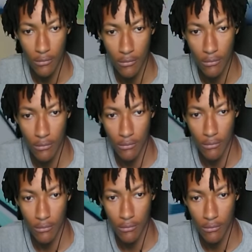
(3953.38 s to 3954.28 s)

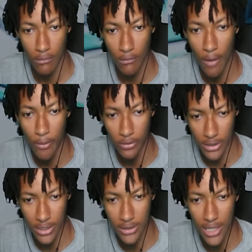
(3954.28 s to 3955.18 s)
I'm supposed to
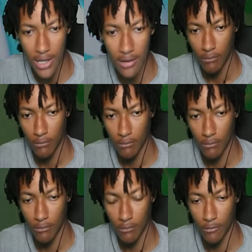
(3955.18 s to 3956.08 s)
hit that.
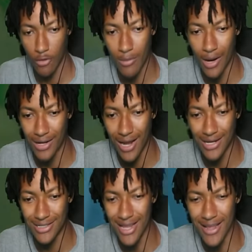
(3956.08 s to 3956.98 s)
Oh my
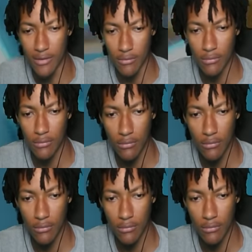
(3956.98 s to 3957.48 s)
god, damn!